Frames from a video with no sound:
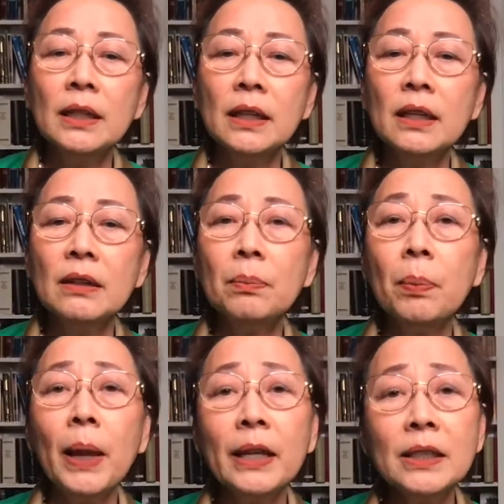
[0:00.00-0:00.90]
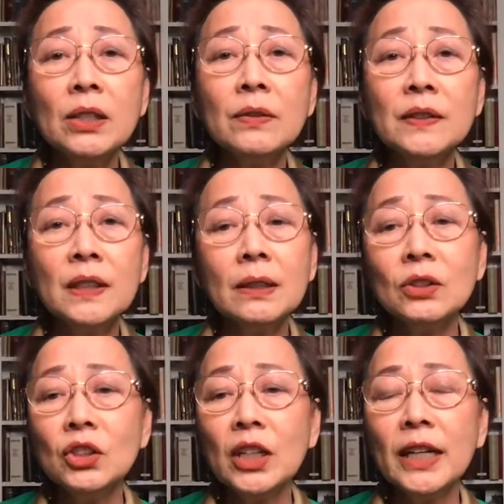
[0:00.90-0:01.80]
there is plenty of
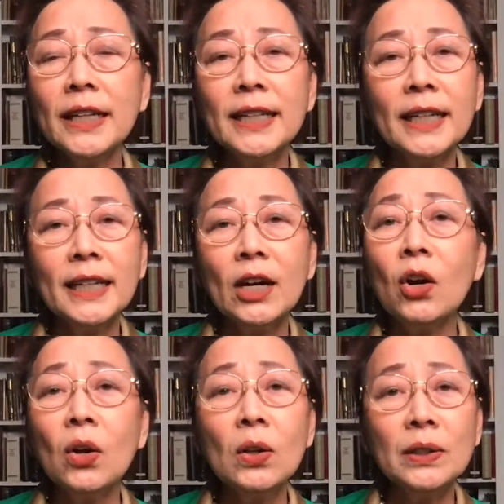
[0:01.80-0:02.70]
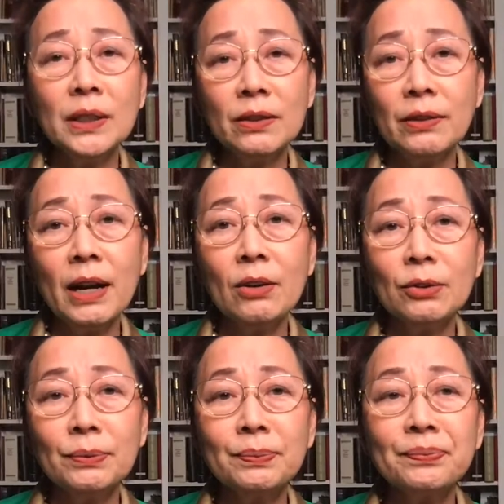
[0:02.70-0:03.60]
sunshine all year
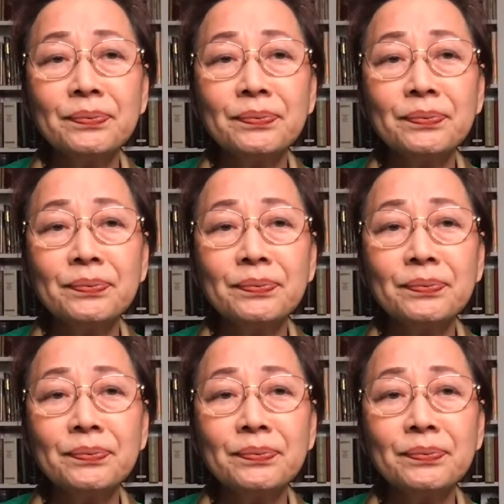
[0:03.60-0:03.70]
round.